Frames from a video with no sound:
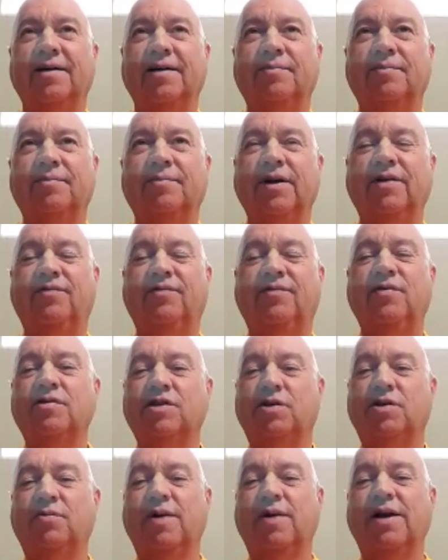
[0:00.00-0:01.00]
but if you
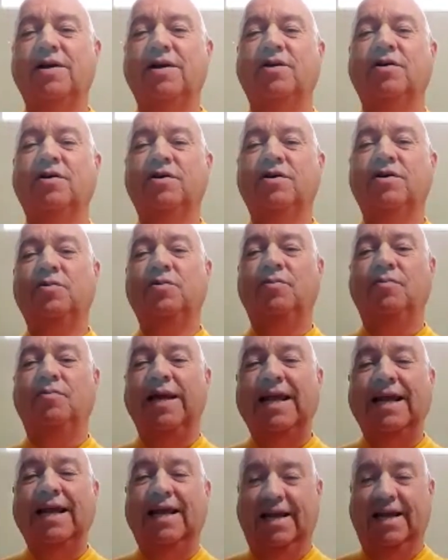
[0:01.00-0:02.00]
surrender to
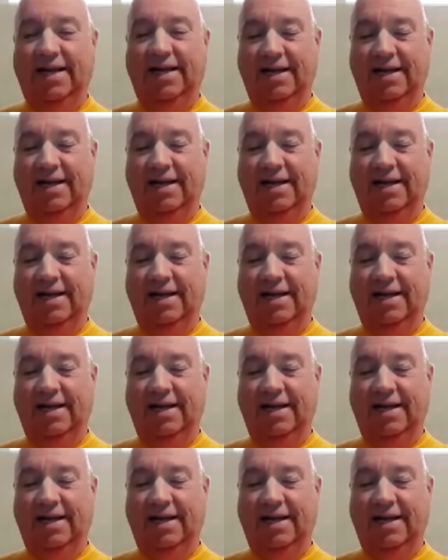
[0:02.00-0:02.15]
me,